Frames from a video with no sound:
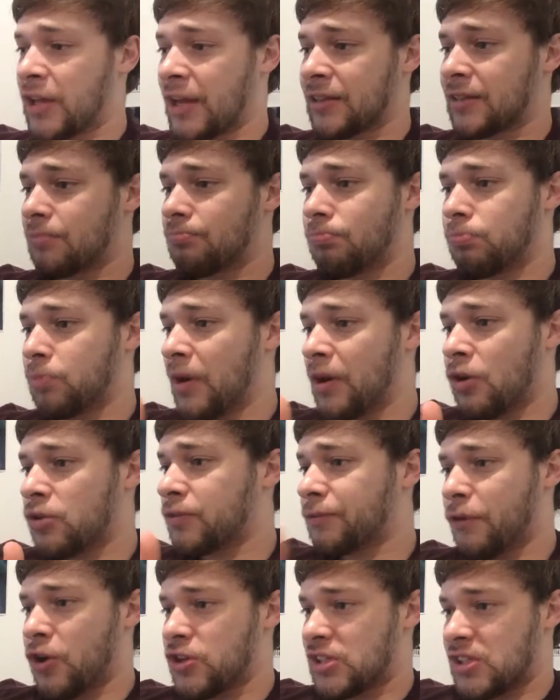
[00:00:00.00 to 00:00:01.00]
Like when I was
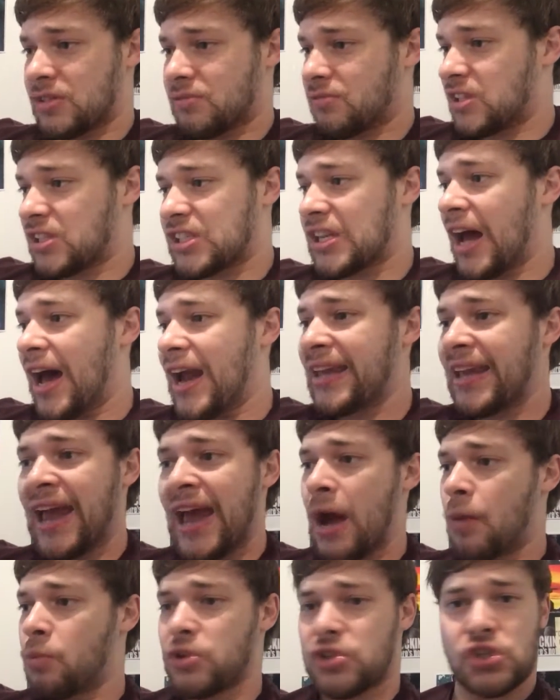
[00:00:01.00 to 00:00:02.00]
first starting
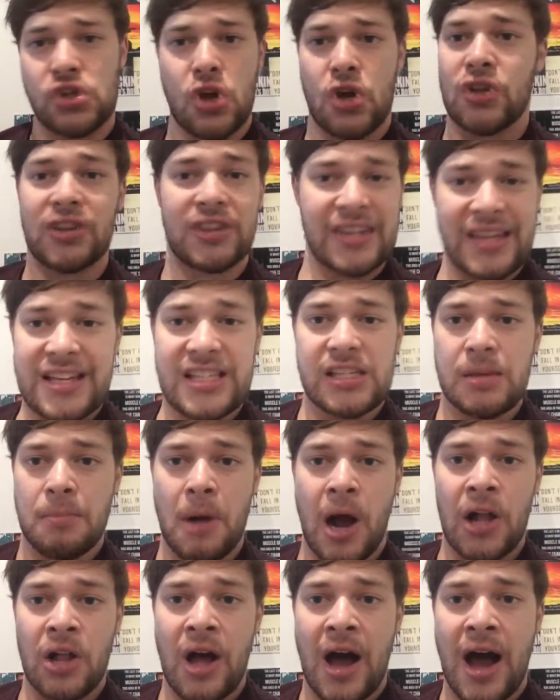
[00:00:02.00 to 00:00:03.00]
out with certain things in
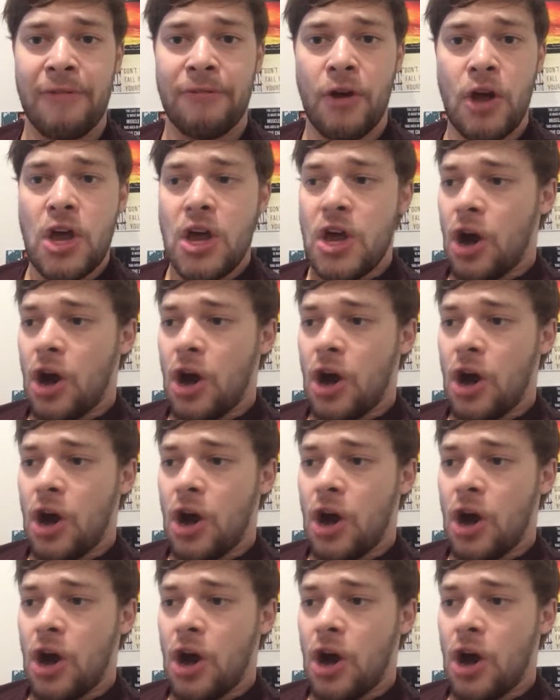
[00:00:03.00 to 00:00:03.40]
my life,